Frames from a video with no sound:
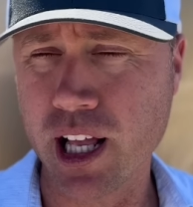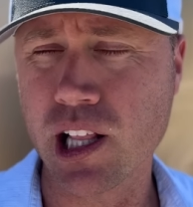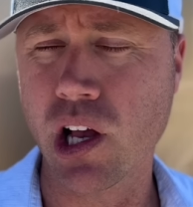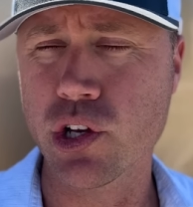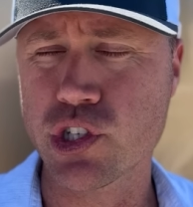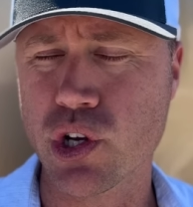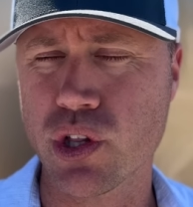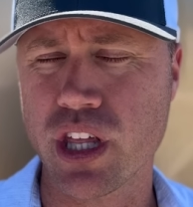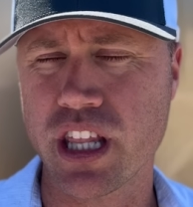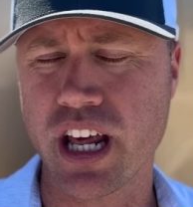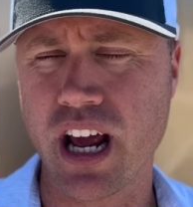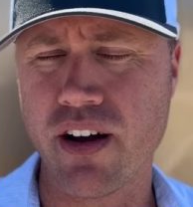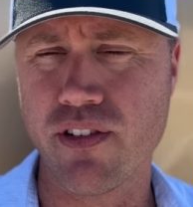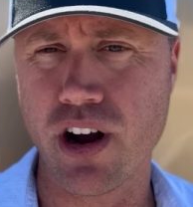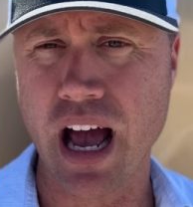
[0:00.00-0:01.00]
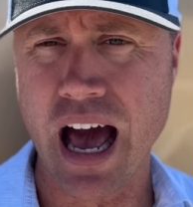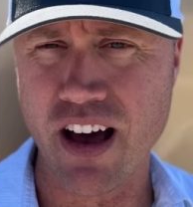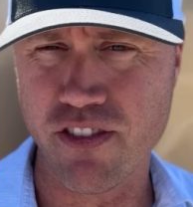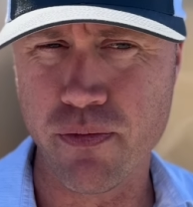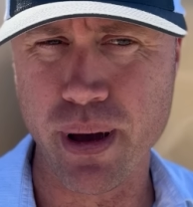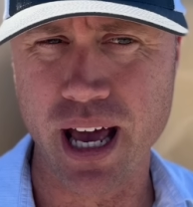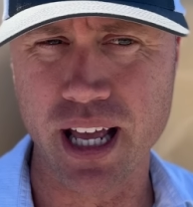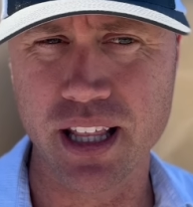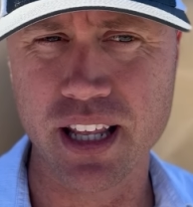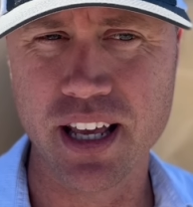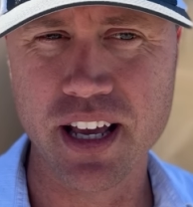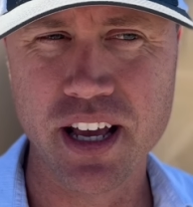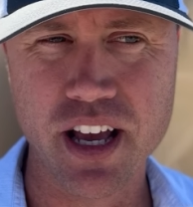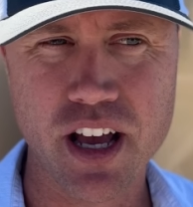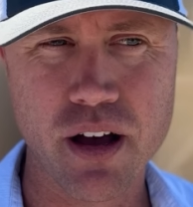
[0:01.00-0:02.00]
closer than they ever have been
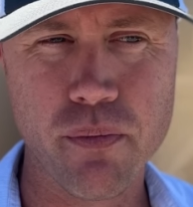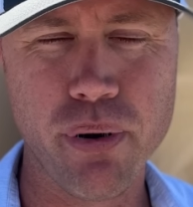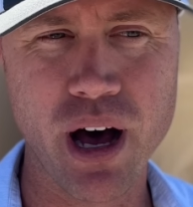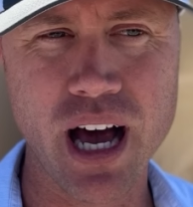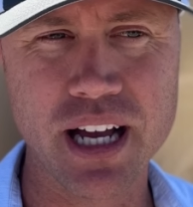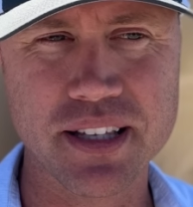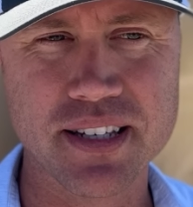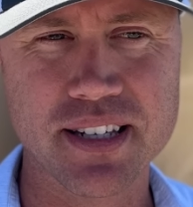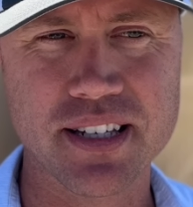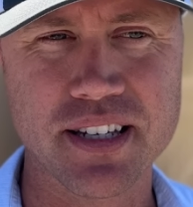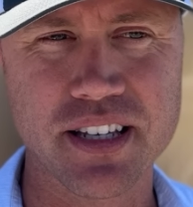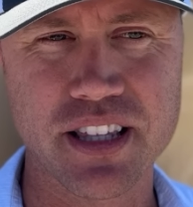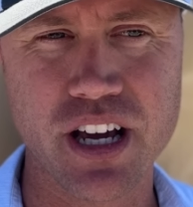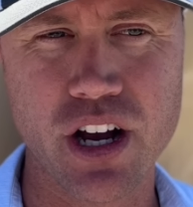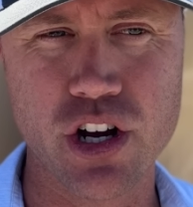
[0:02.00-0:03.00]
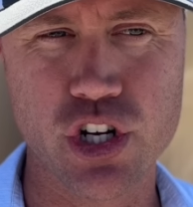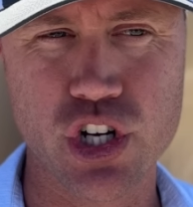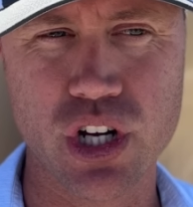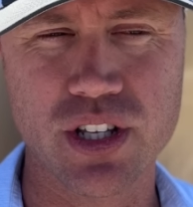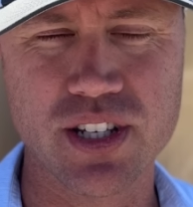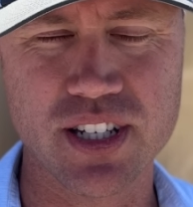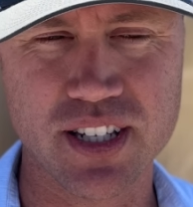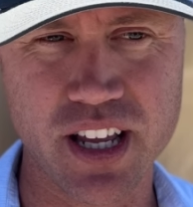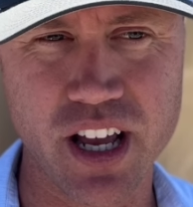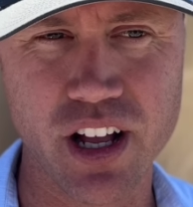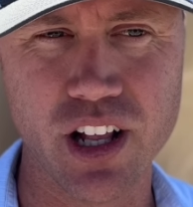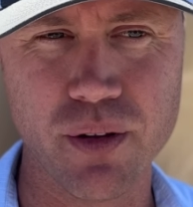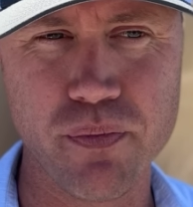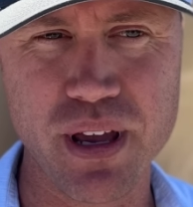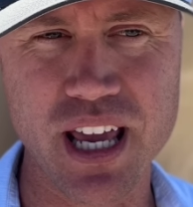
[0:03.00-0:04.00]
but there should
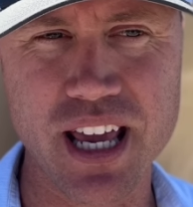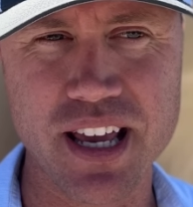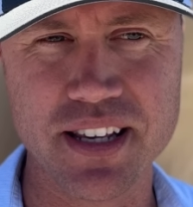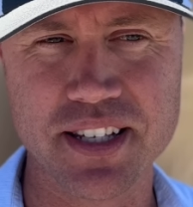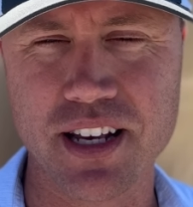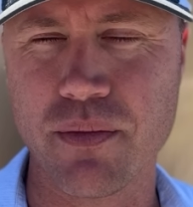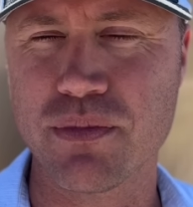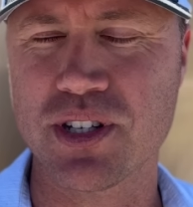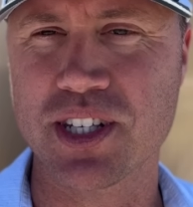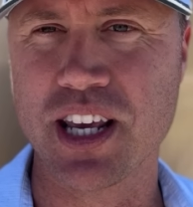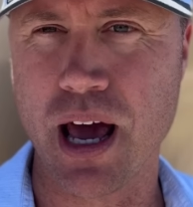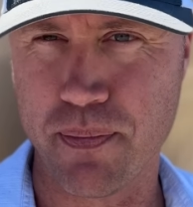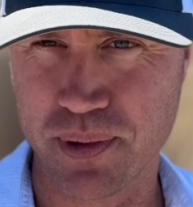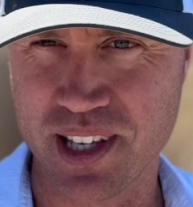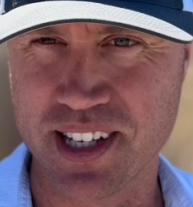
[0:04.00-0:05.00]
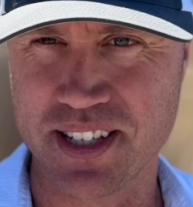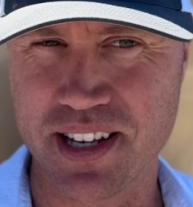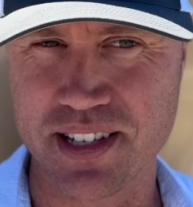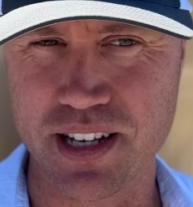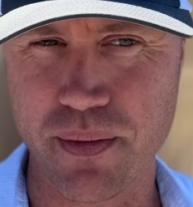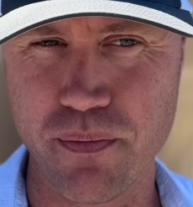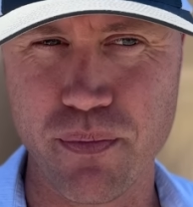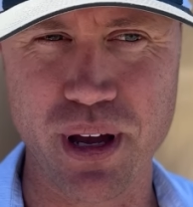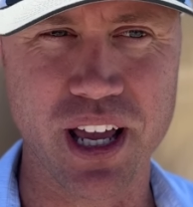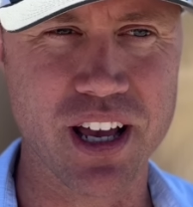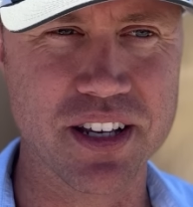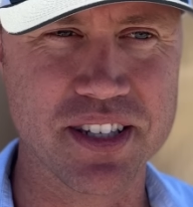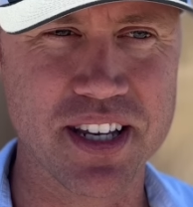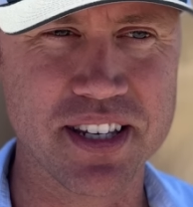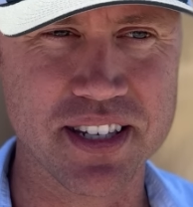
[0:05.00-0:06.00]
still be some skepticism
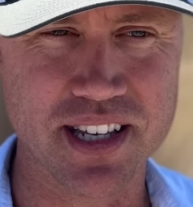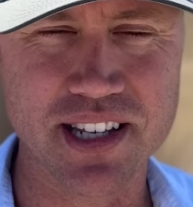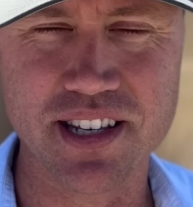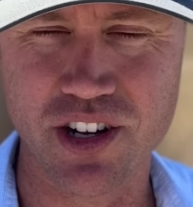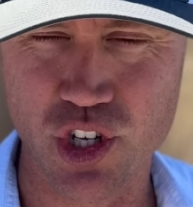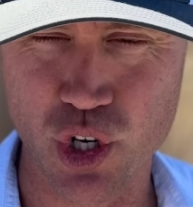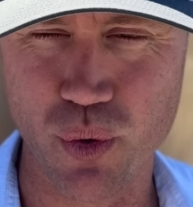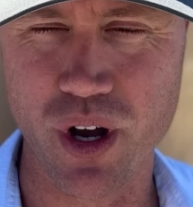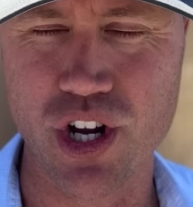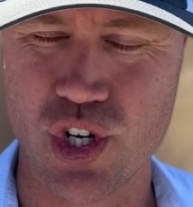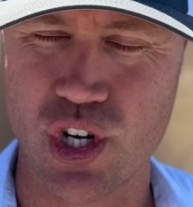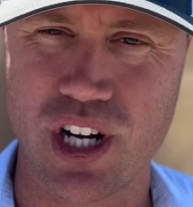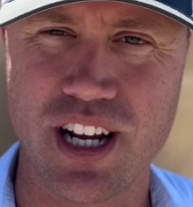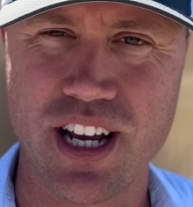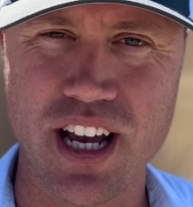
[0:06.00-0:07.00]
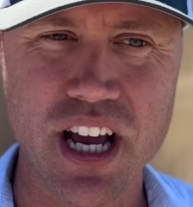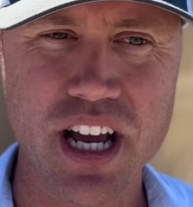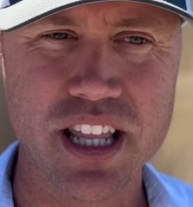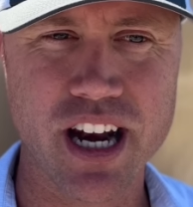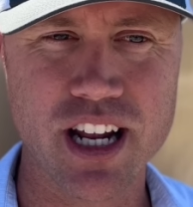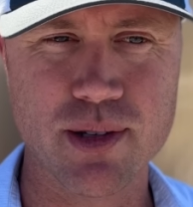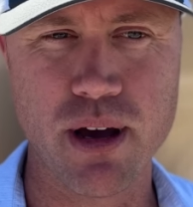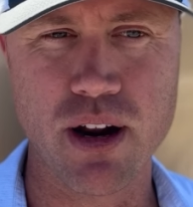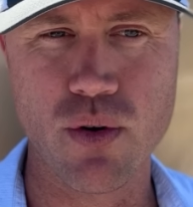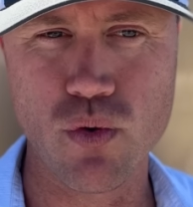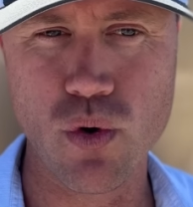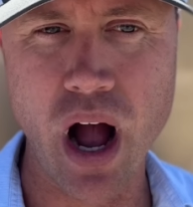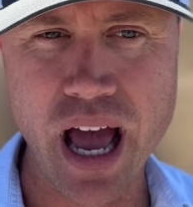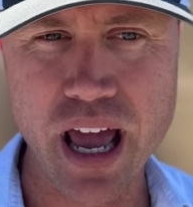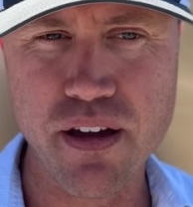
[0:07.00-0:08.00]
because this is a situation that has been
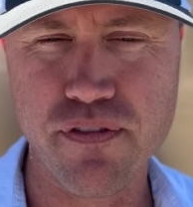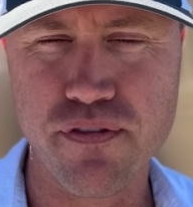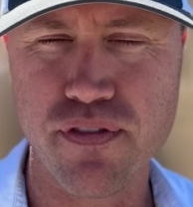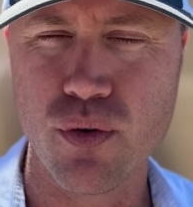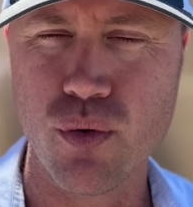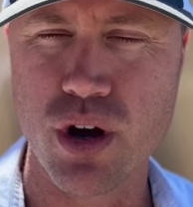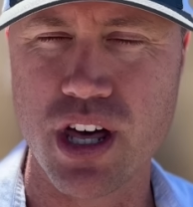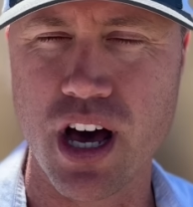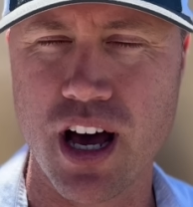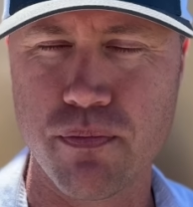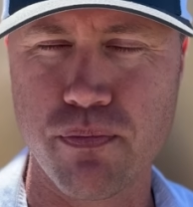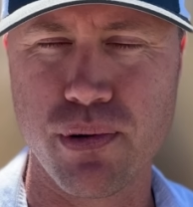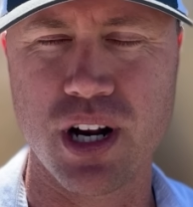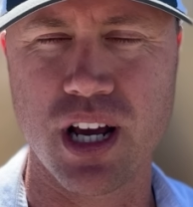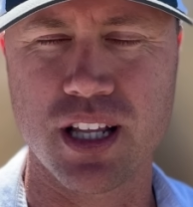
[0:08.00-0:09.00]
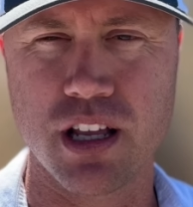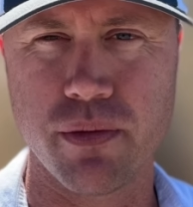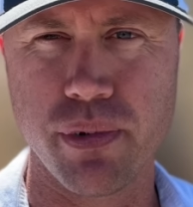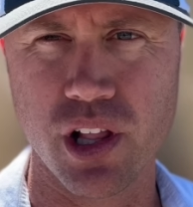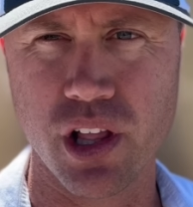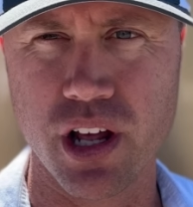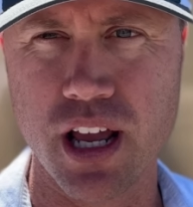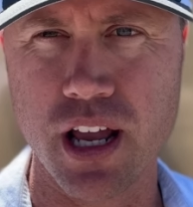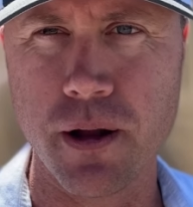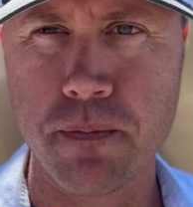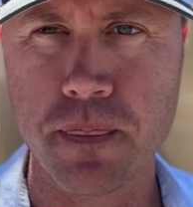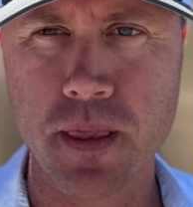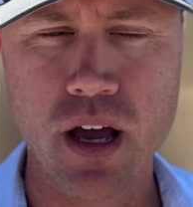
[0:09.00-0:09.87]
rife with unpredictability